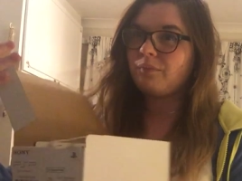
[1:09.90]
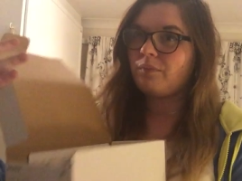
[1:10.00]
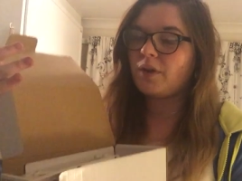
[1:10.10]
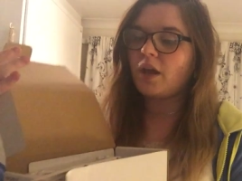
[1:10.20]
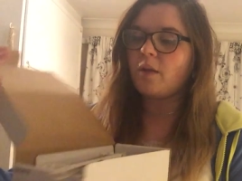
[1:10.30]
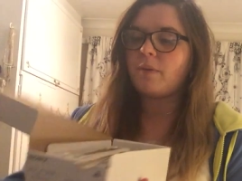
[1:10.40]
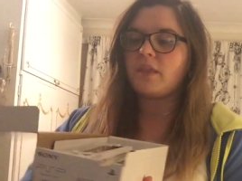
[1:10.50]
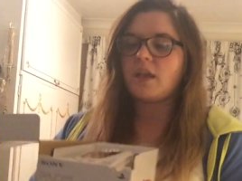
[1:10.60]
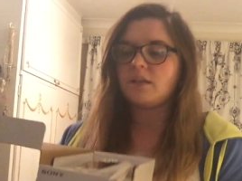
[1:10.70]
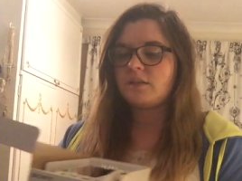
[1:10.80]
when I open
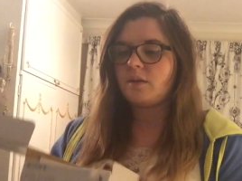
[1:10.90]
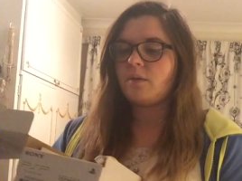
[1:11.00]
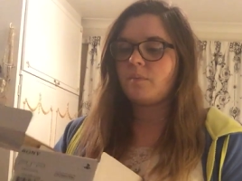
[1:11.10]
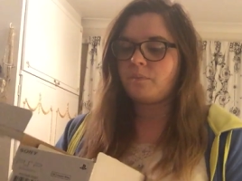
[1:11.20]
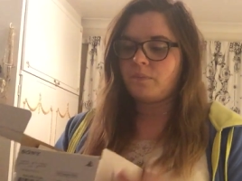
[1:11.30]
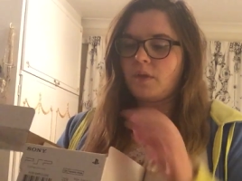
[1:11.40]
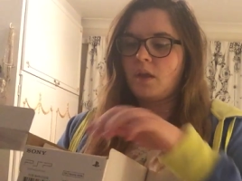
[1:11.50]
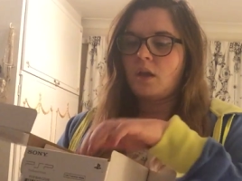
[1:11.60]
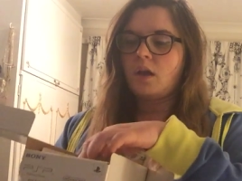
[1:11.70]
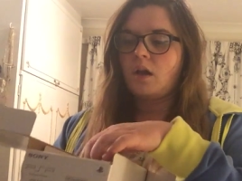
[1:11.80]
this,
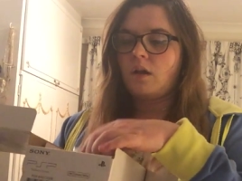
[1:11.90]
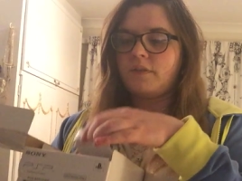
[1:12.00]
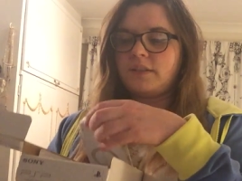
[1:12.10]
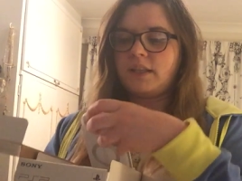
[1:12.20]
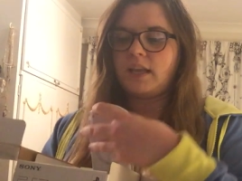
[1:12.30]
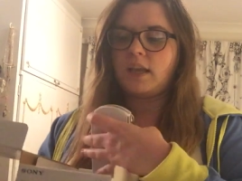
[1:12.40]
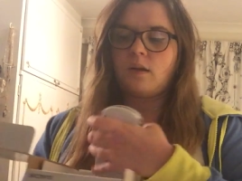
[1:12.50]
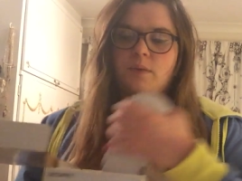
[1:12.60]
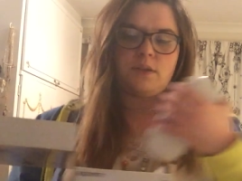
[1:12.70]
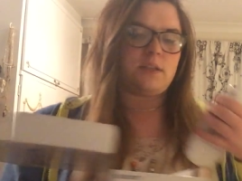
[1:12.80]
obviously,
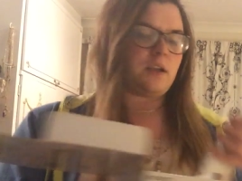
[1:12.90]
I'll put this